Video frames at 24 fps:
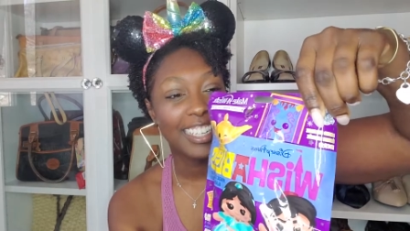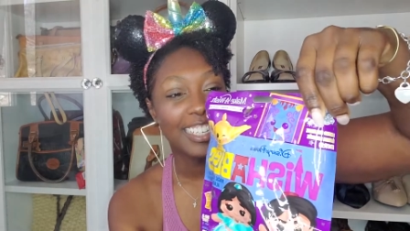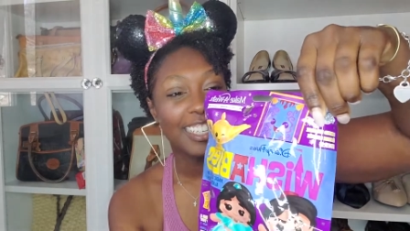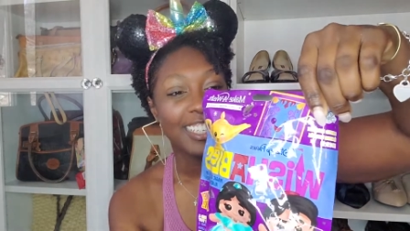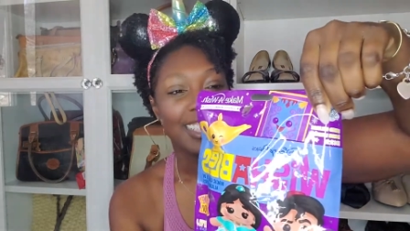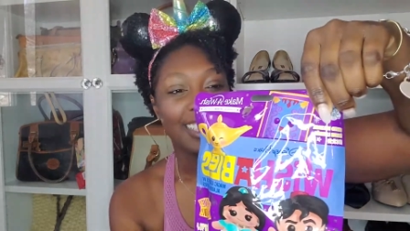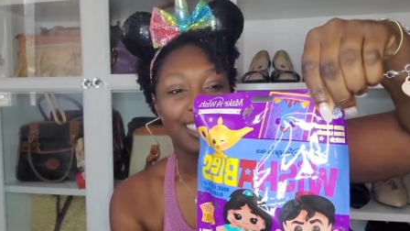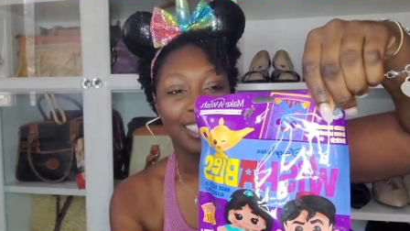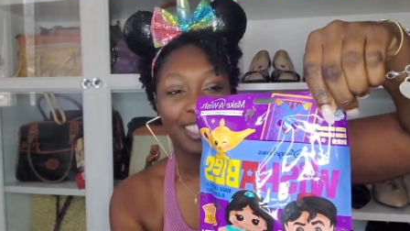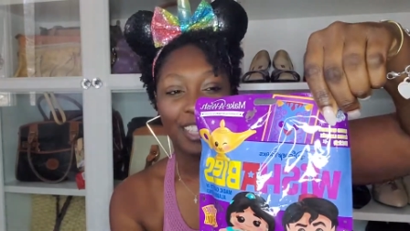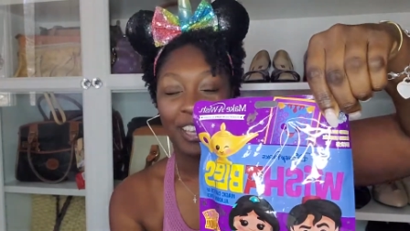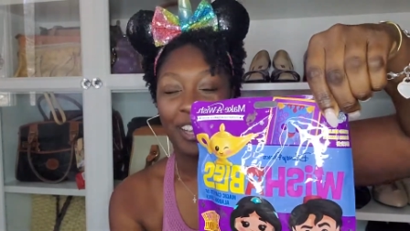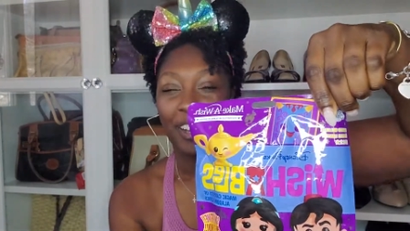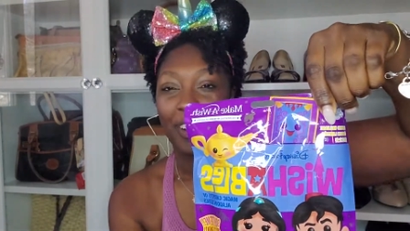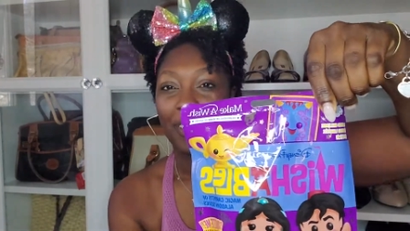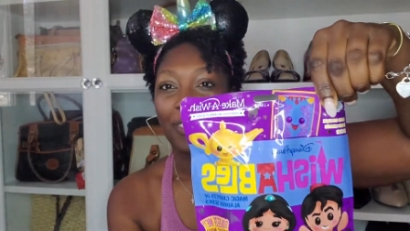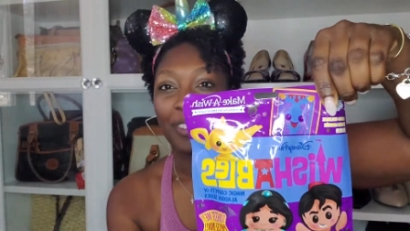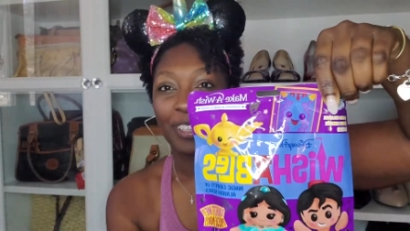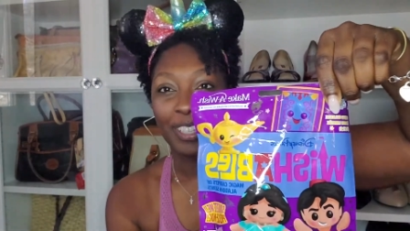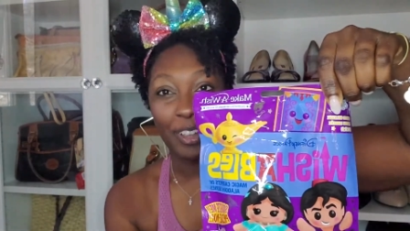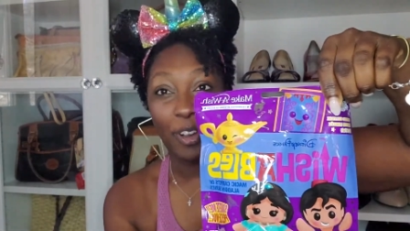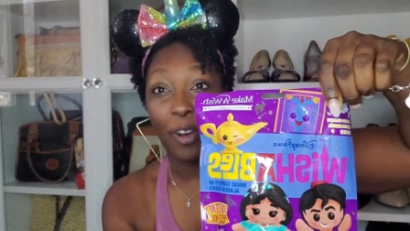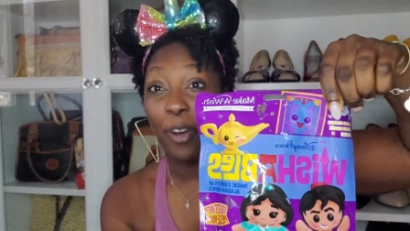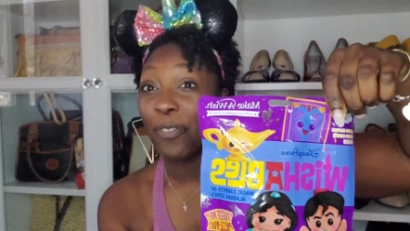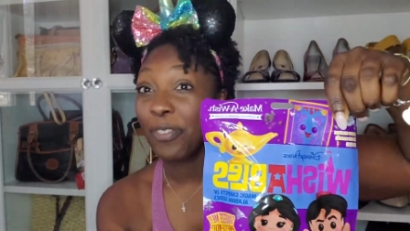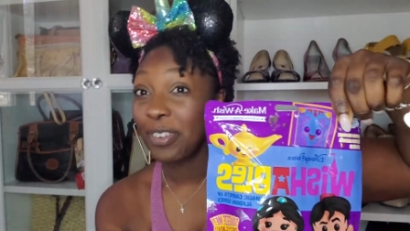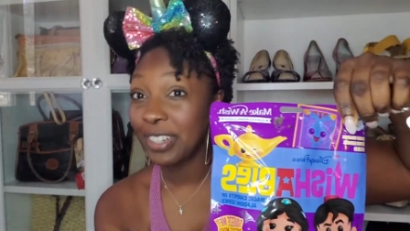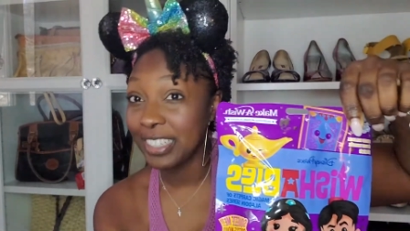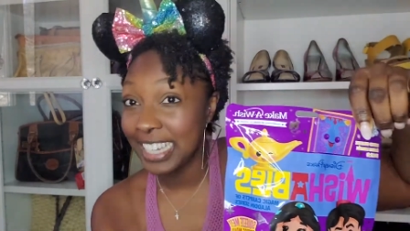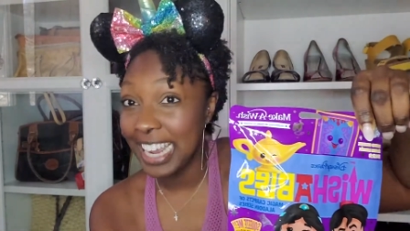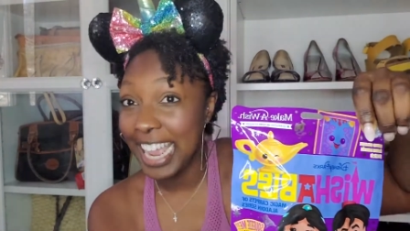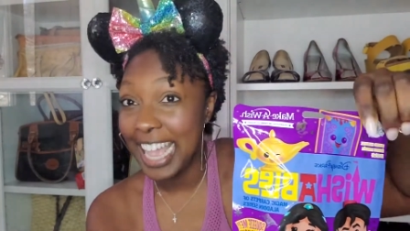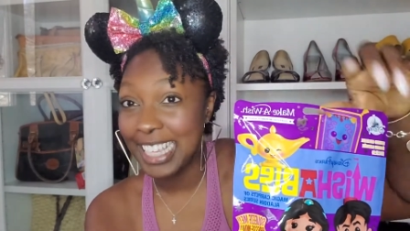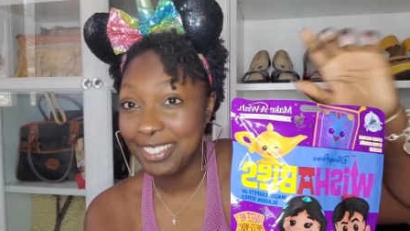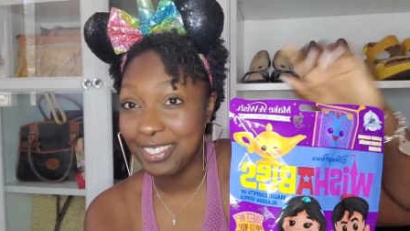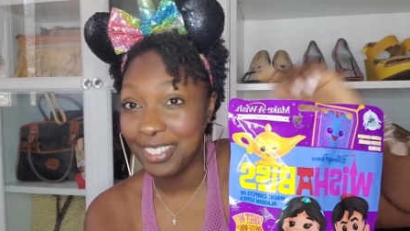So we're going for
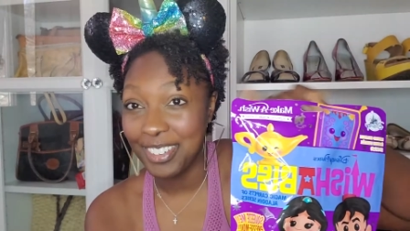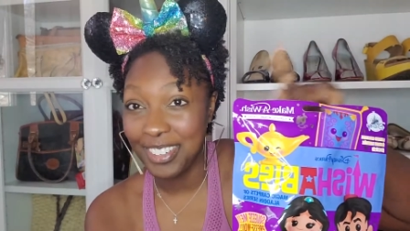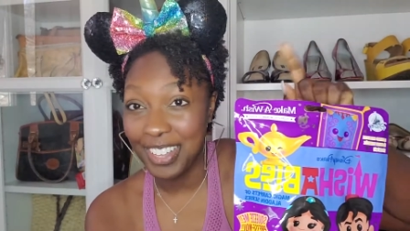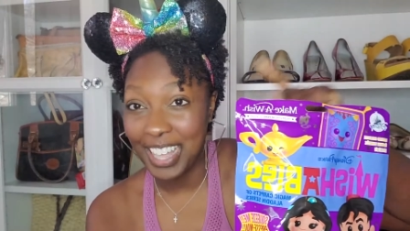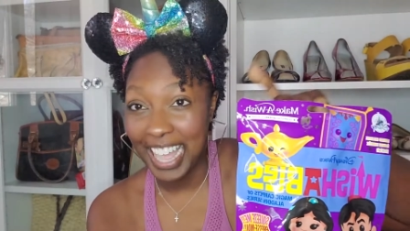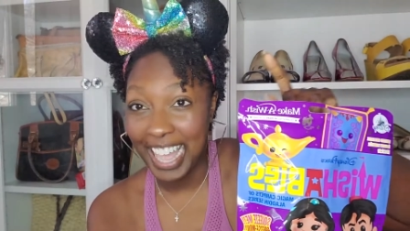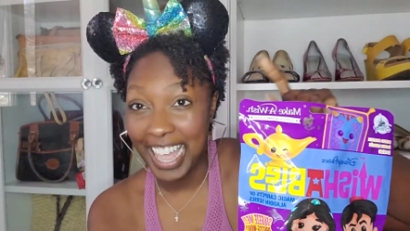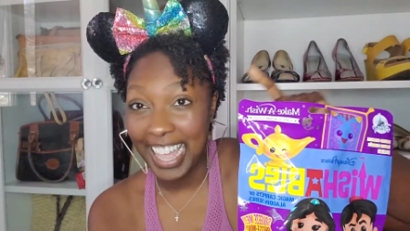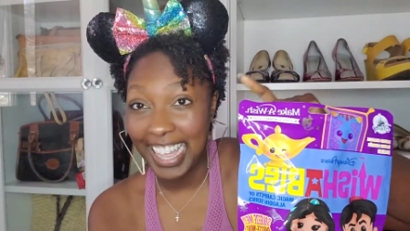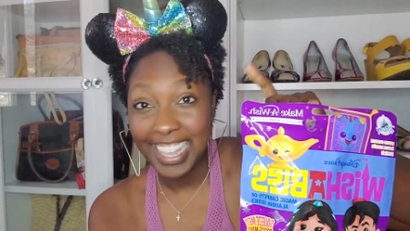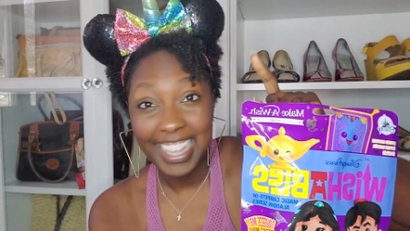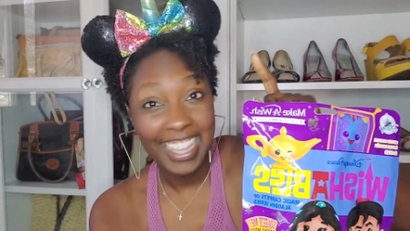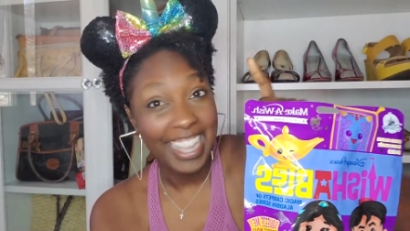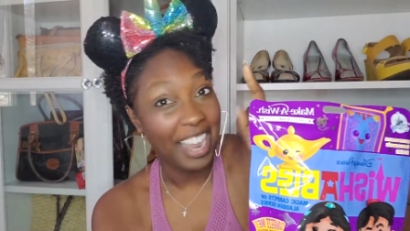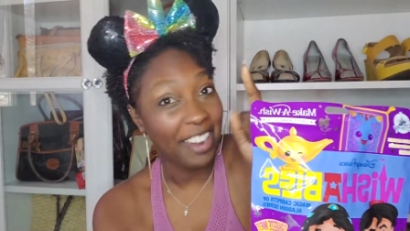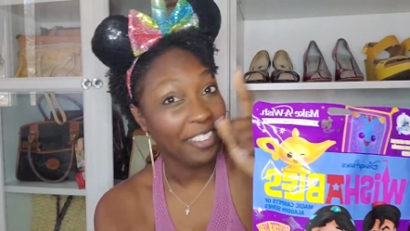Jasmine, okay?